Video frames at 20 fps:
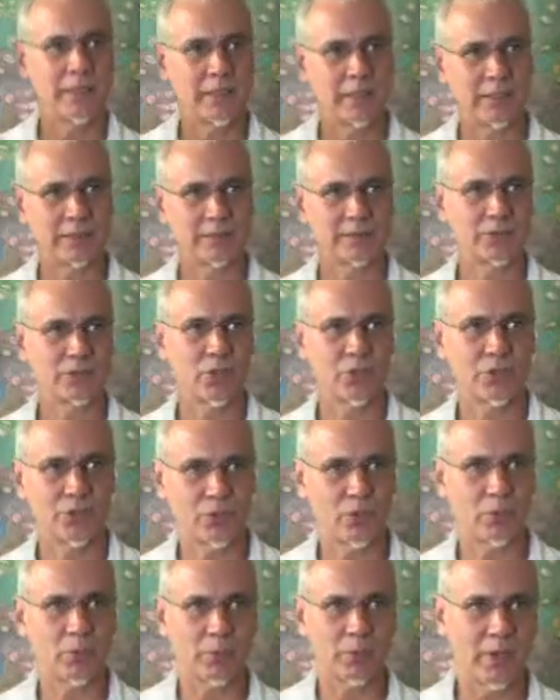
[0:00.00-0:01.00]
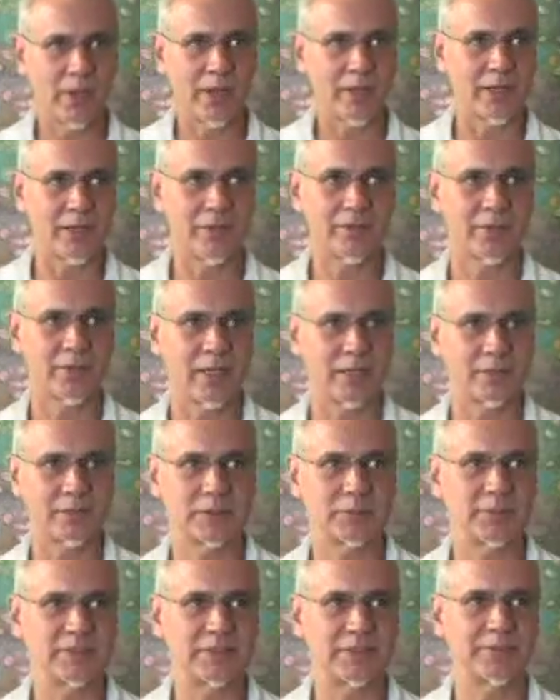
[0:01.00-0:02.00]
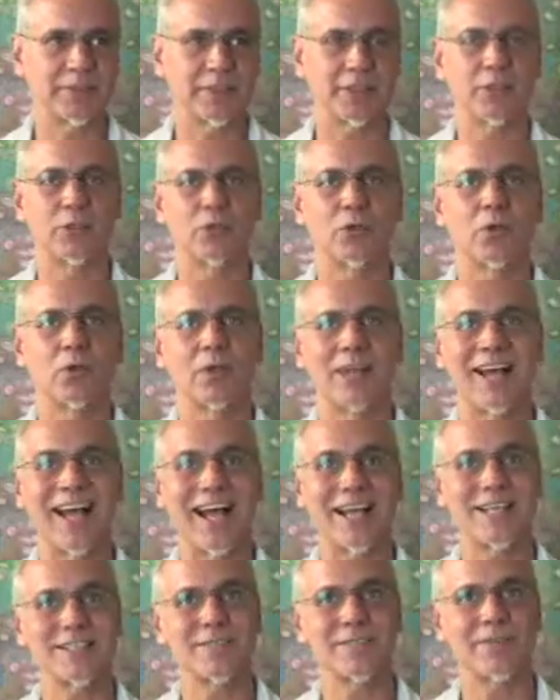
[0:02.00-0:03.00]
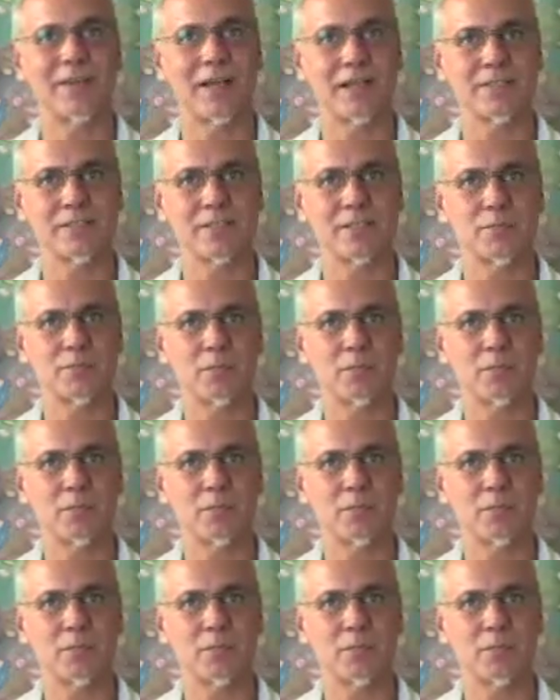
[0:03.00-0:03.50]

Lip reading: And so you're applying it to that specific girl as fast as